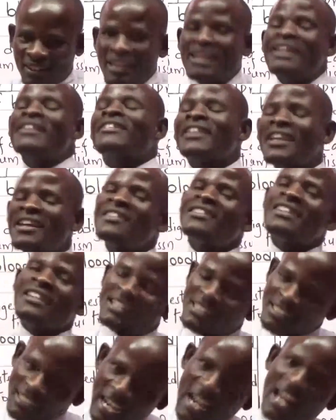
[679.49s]
Since it
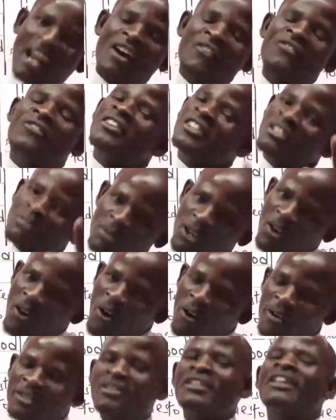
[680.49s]
is colorful, it is
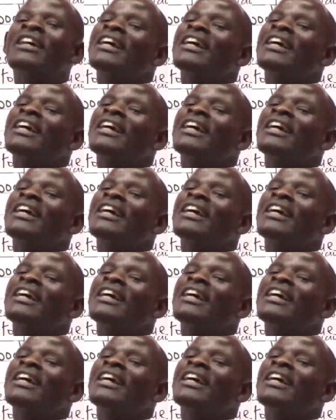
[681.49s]
because